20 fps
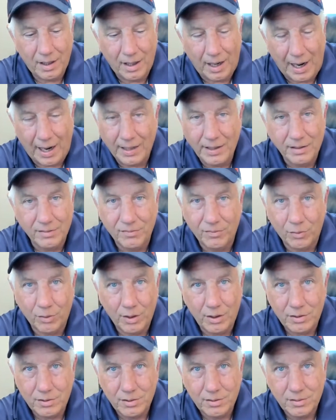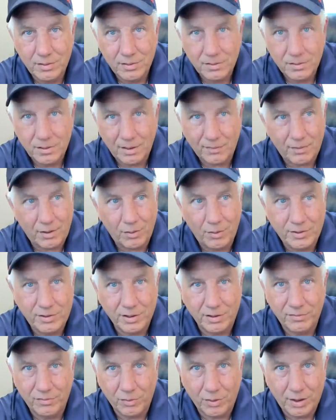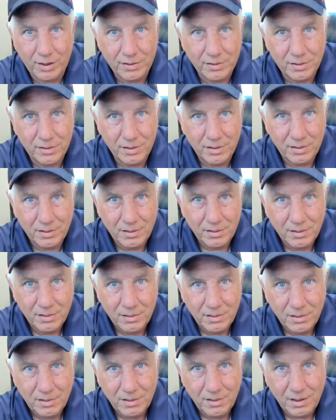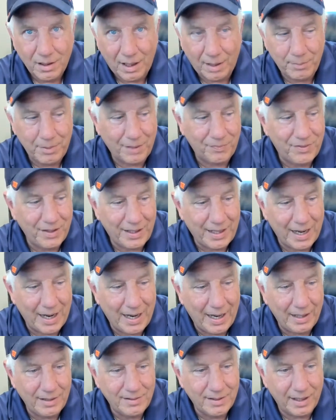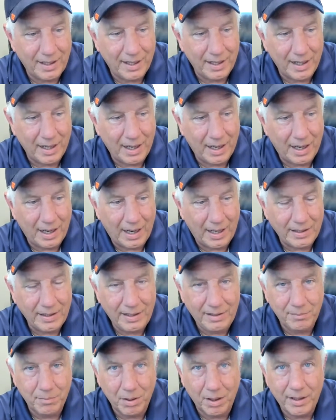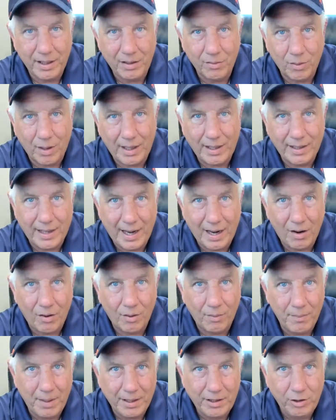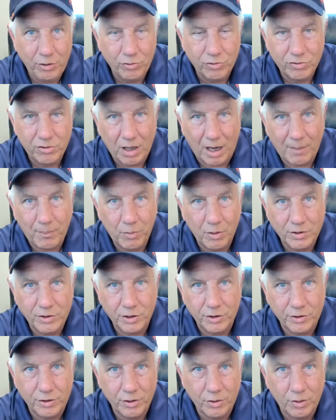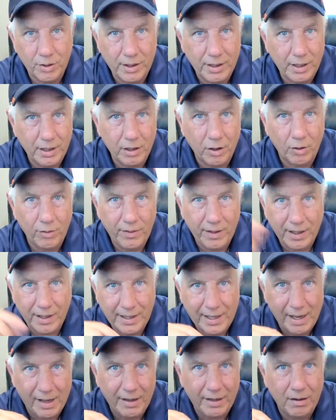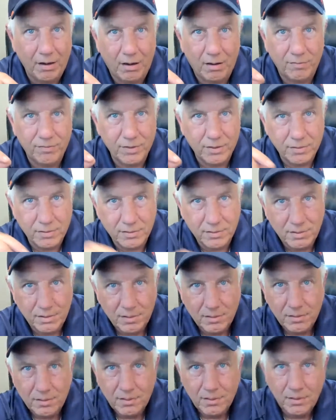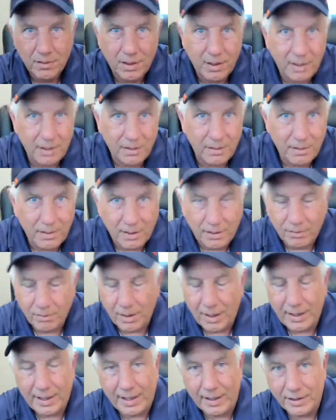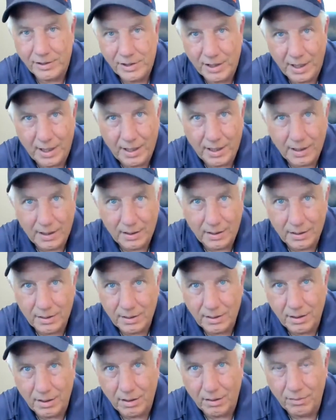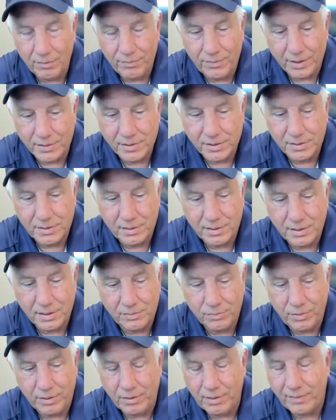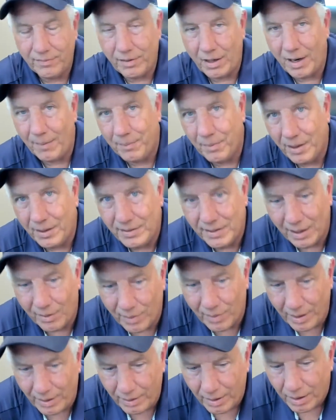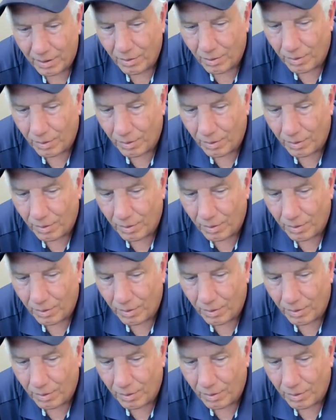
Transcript: I invoice. I've always invoiced. I'm not the guy saying I need money right now and make you stop what you're doing and go to the accounting office and write out a check. We don't have to operate that way.